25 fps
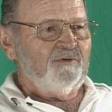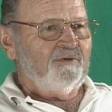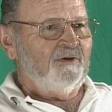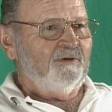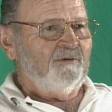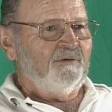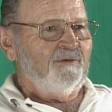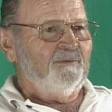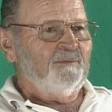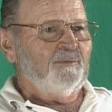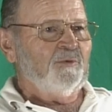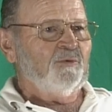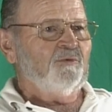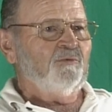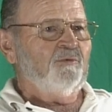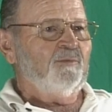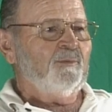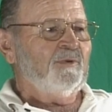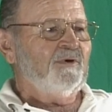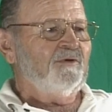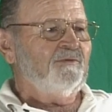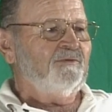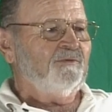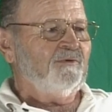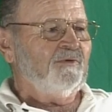I remember when
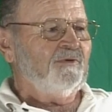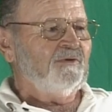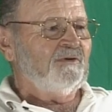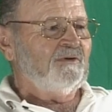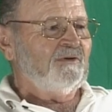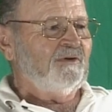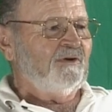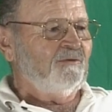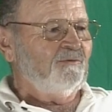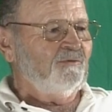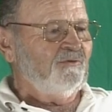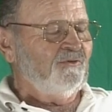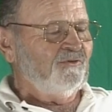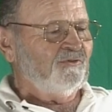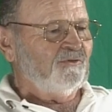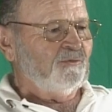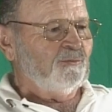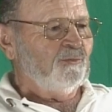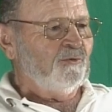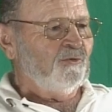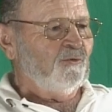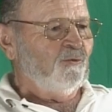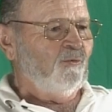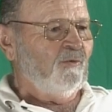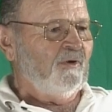my friend and I. We used to
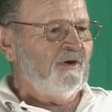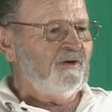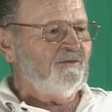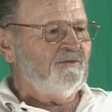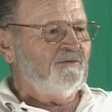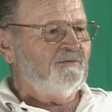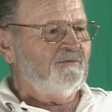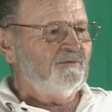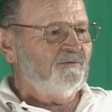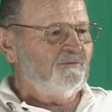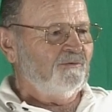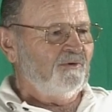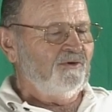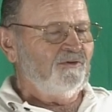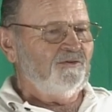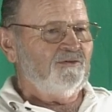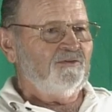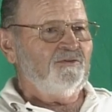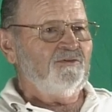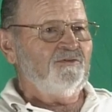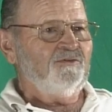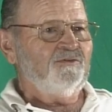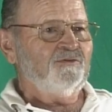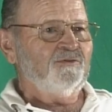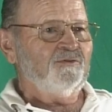put white white
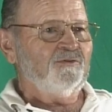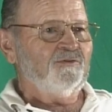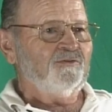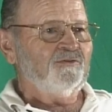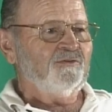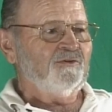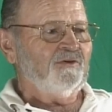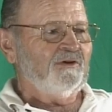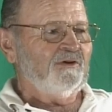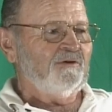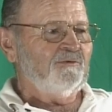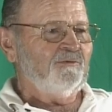T-shirts on,